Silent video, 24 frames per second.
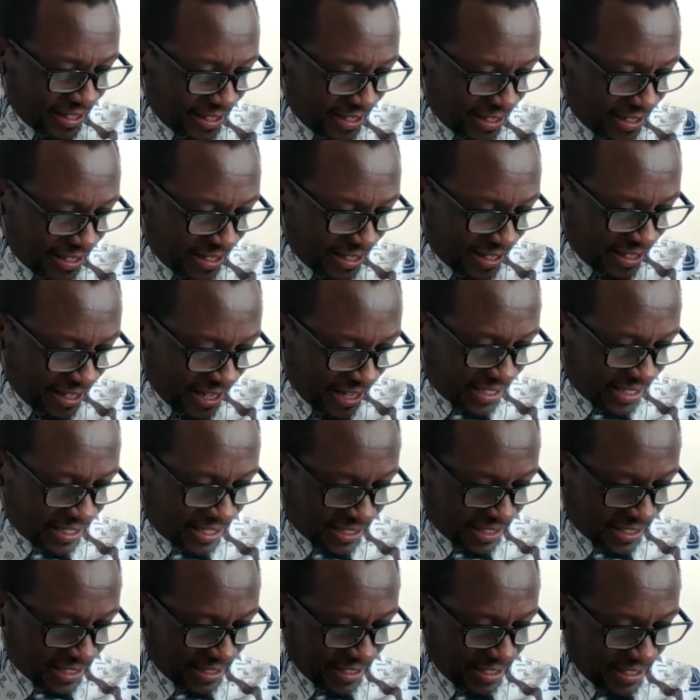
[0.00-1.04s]

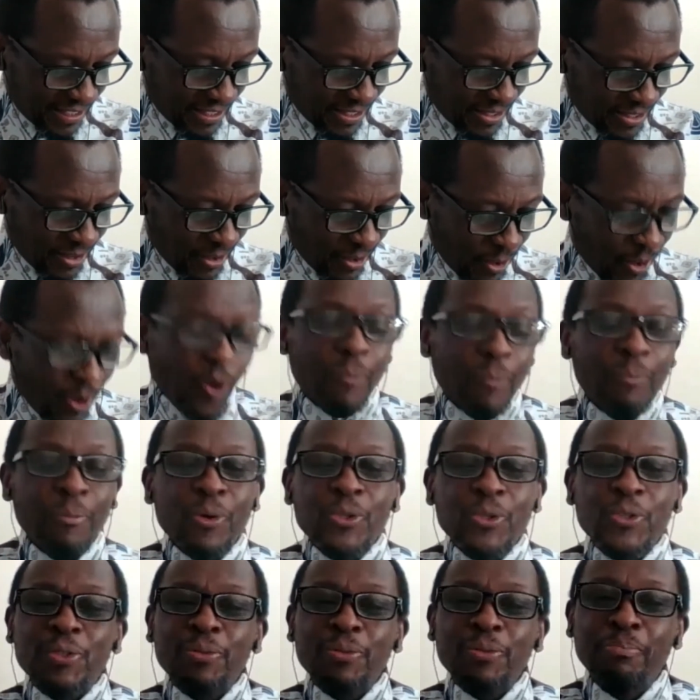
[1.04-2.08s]
nets
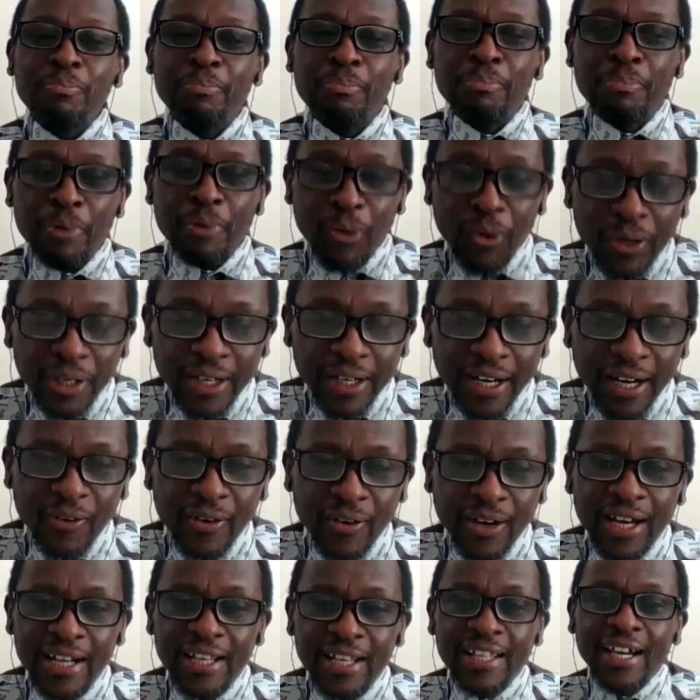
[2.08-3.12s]
almost broke down
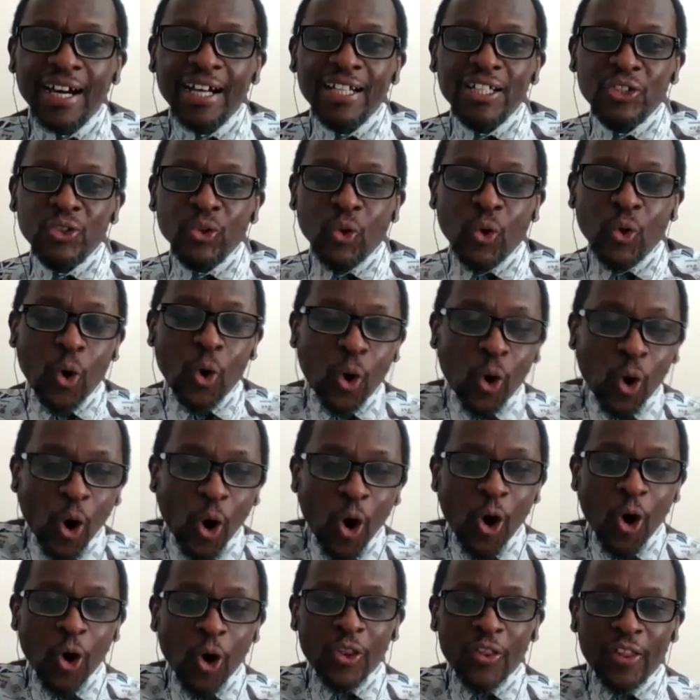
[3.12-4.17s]
and they had to
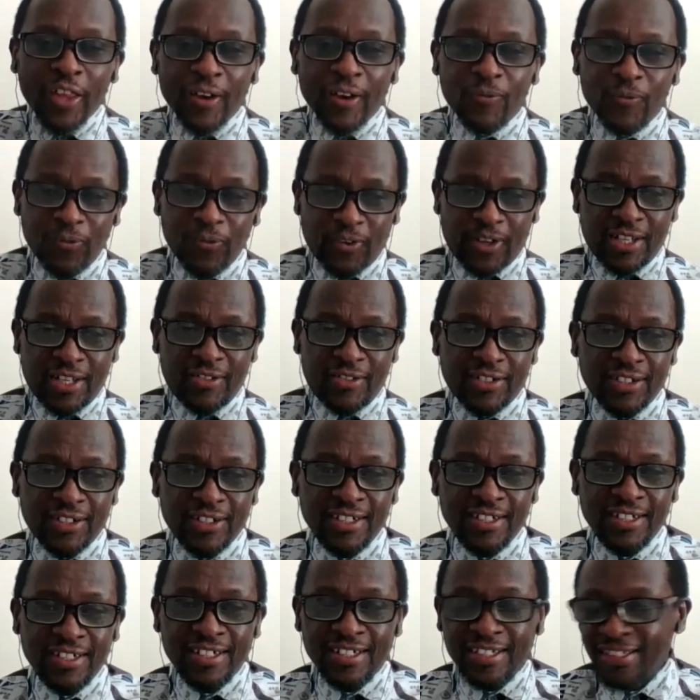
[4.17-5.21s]
call their friends
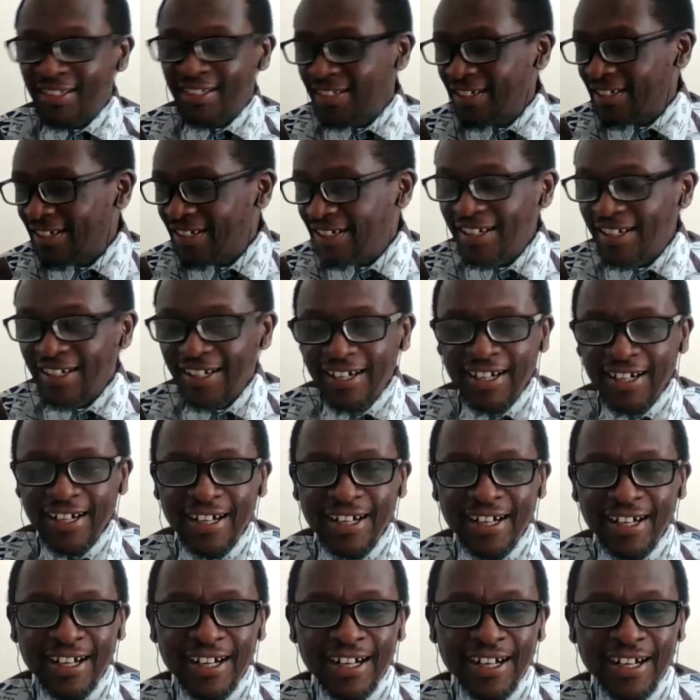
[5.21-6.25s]

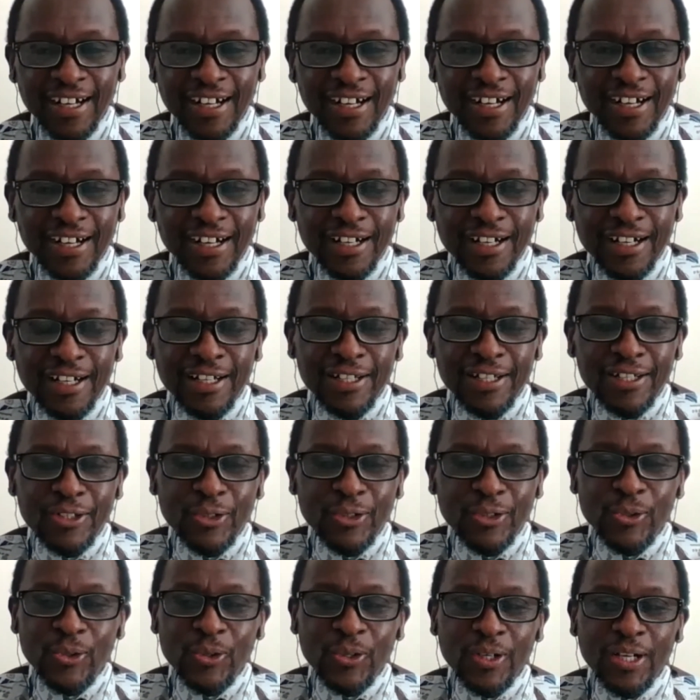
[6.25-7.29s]

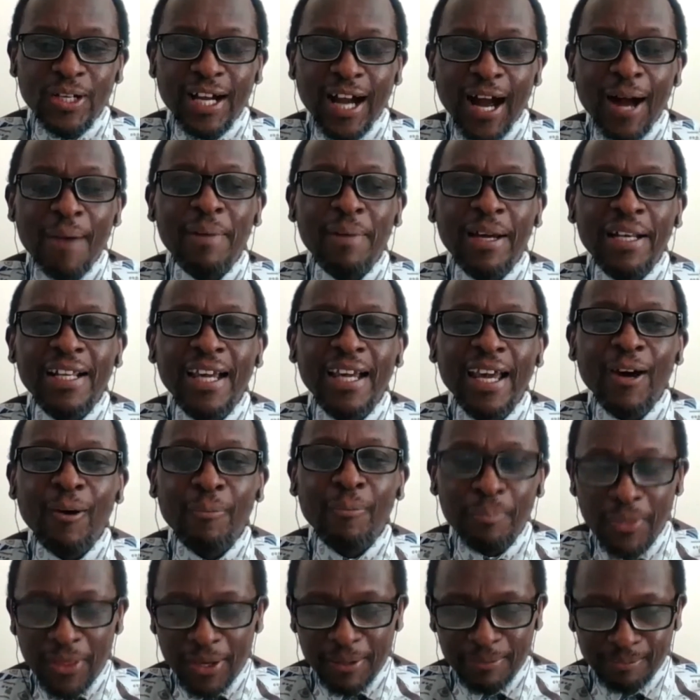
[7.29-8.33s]
to come and help
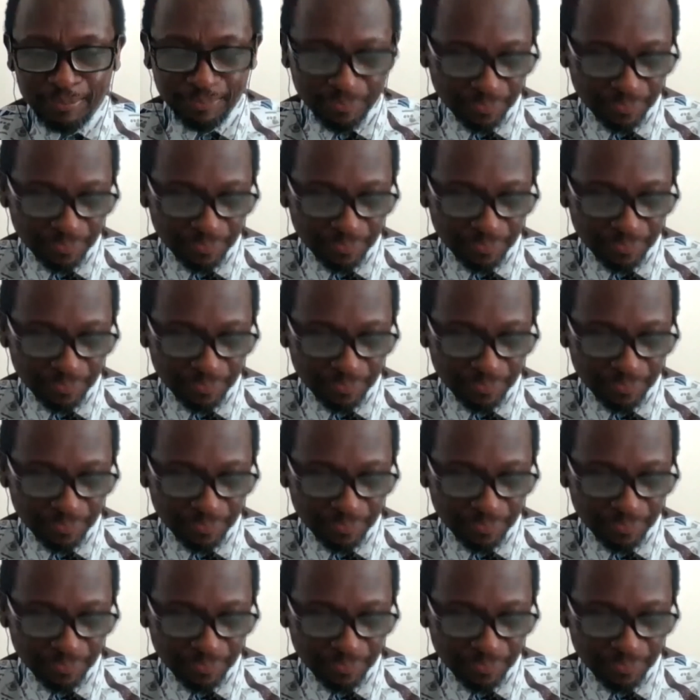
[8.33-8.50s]
them.